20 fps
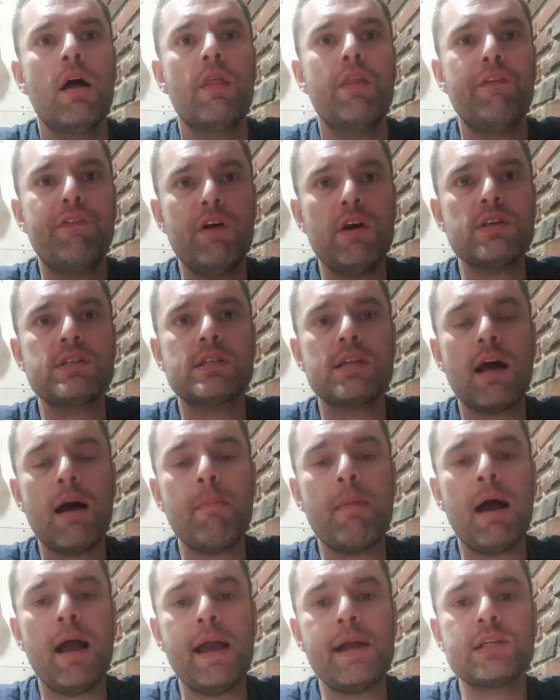The first
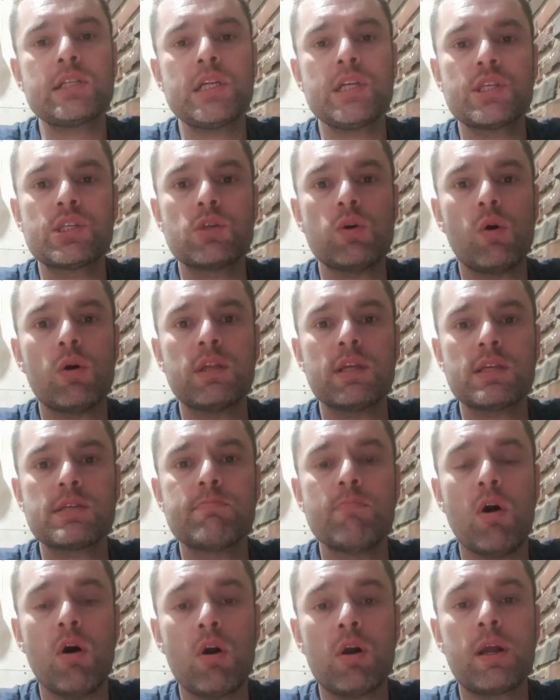time I actually saw this
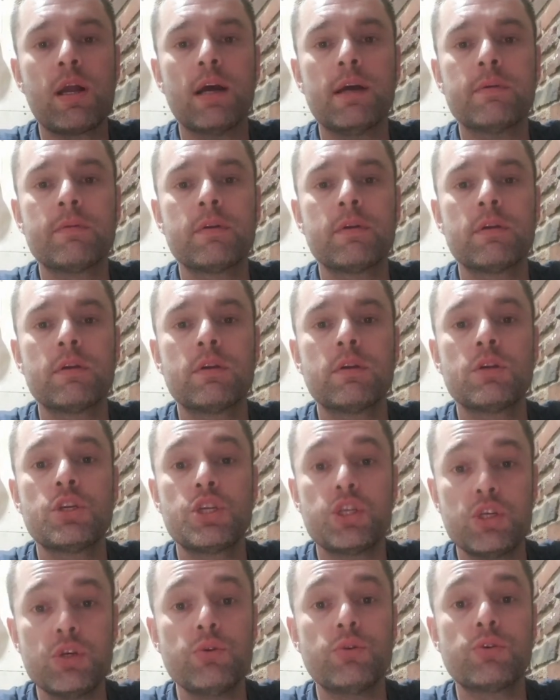marker
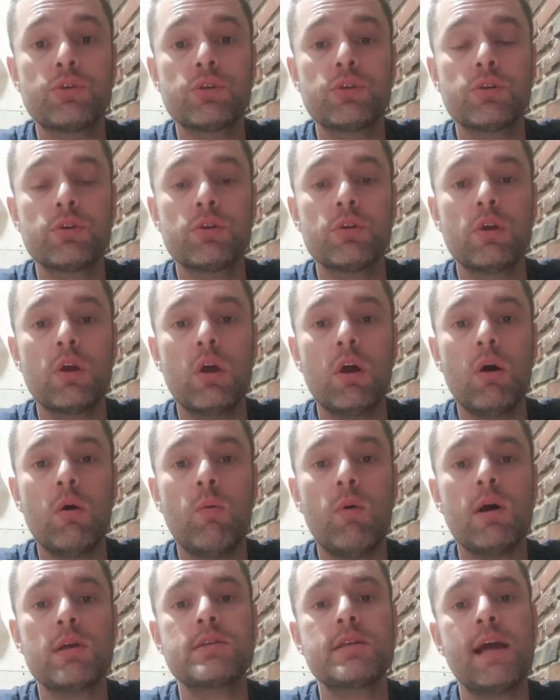shoot
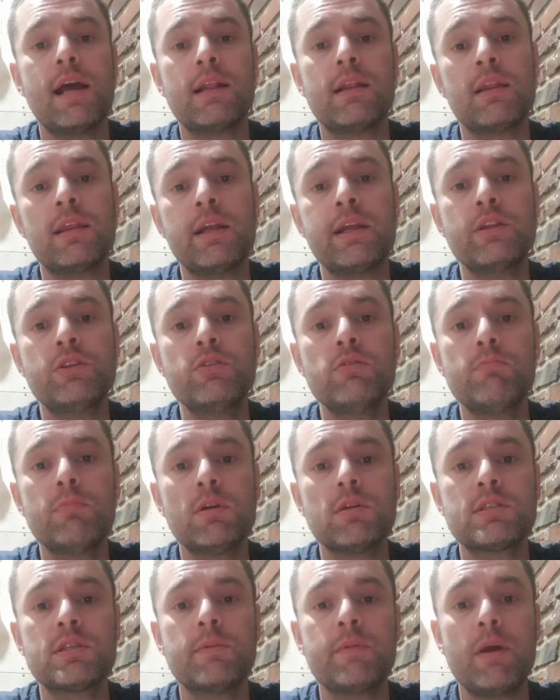was at the 32
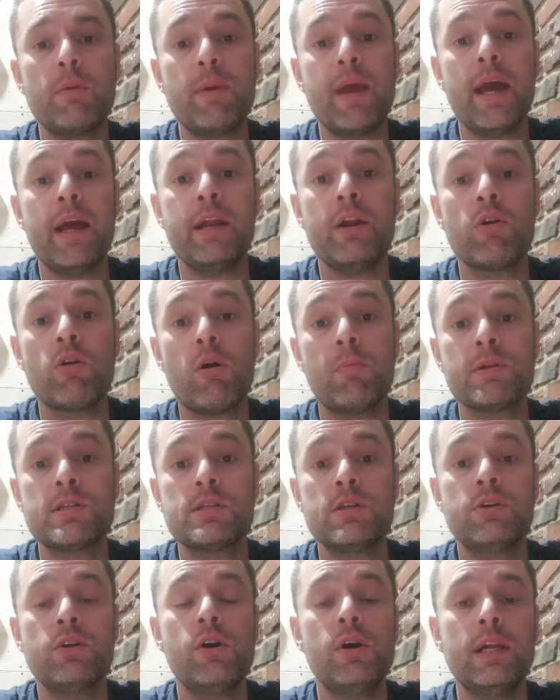Milson that we had in
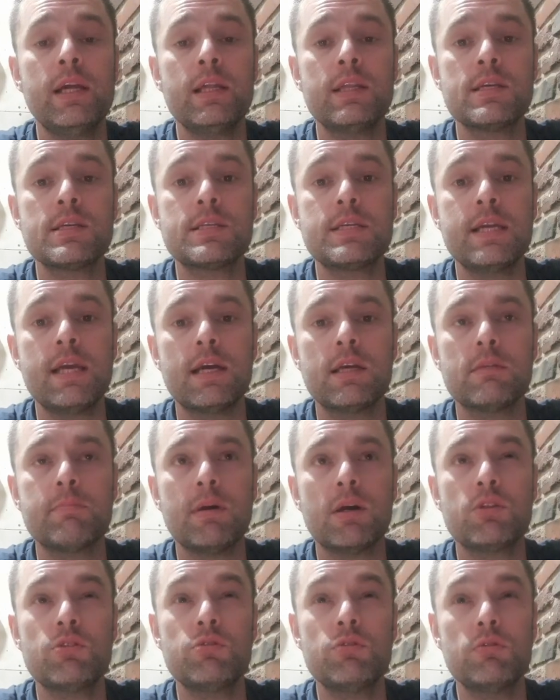Robertson earlier this year,
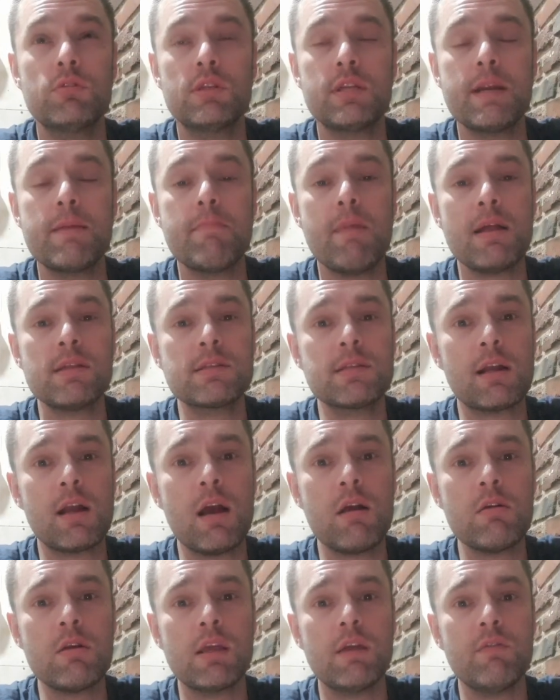about 2-3 months
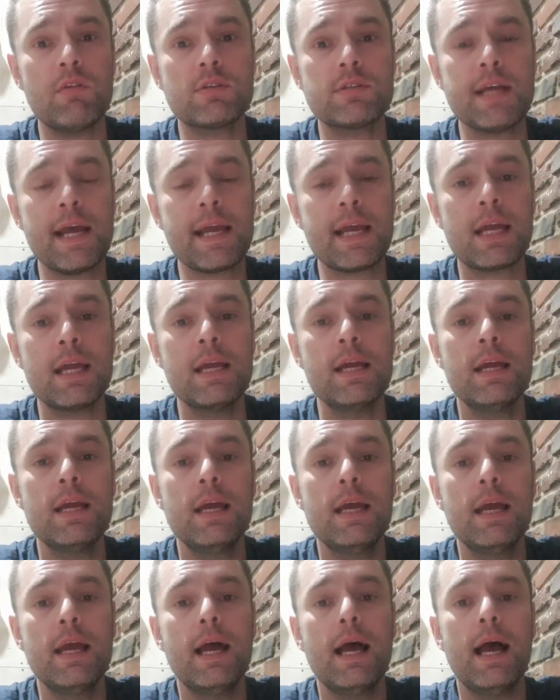ago, give or take.
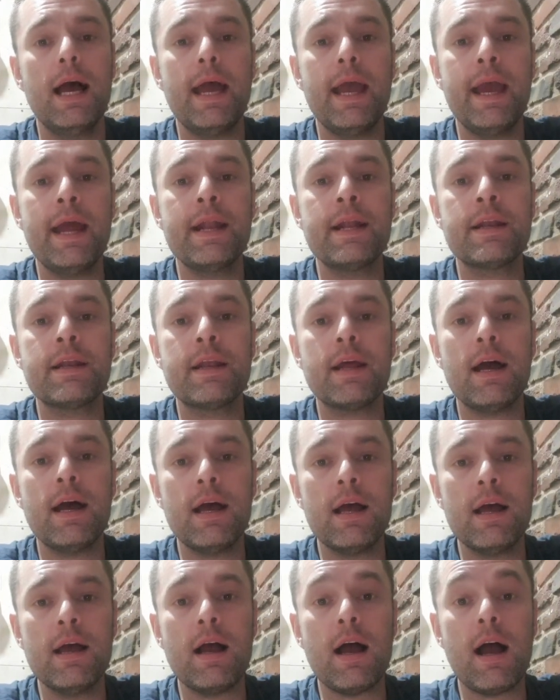And
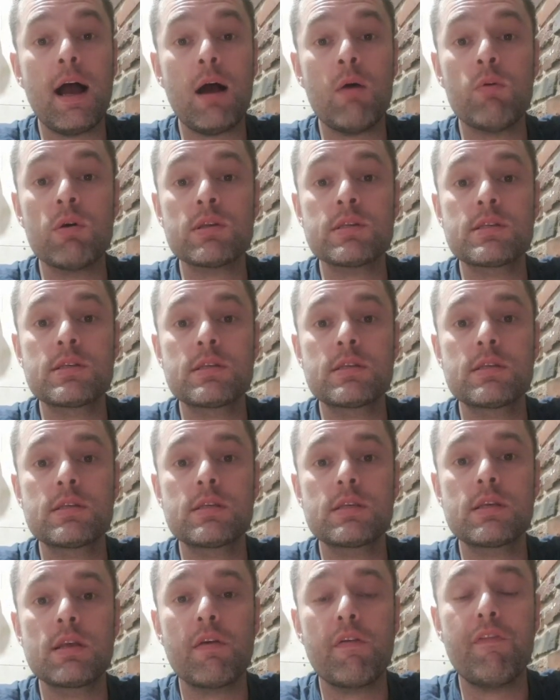I
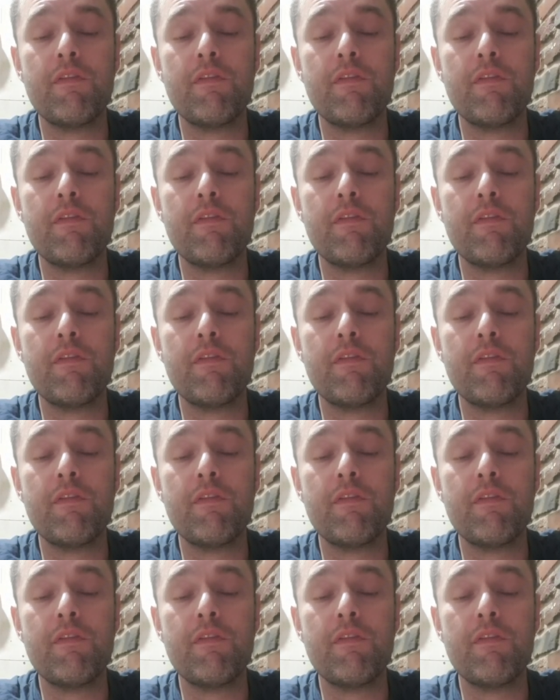was,